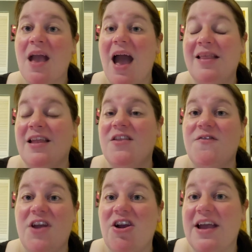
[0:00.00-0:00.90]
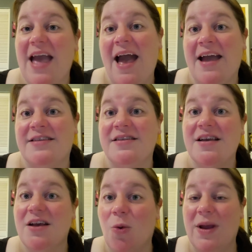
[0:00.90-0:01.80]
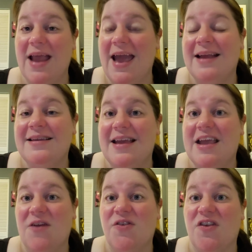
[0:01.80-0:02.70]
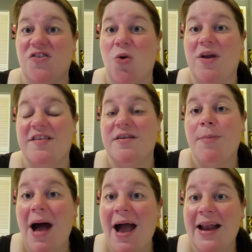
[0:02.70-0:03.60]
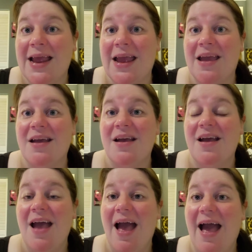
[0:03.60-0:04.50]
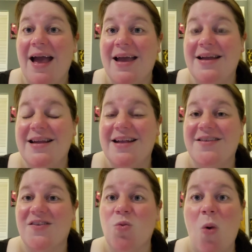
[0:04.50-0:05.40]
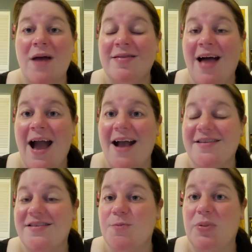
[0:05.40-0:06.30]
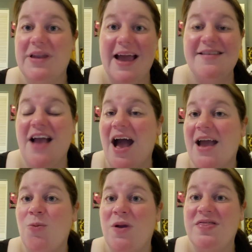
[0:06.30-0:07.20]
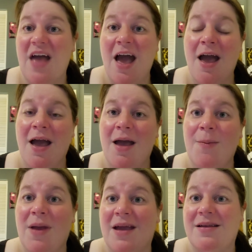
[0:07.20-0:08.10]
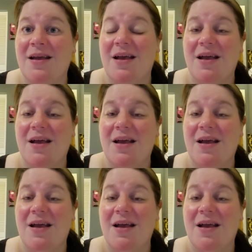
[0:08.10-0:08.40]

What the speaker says: And then at the very end, when Andy gives his toys to Bonnie and it's his one last playtime with them, and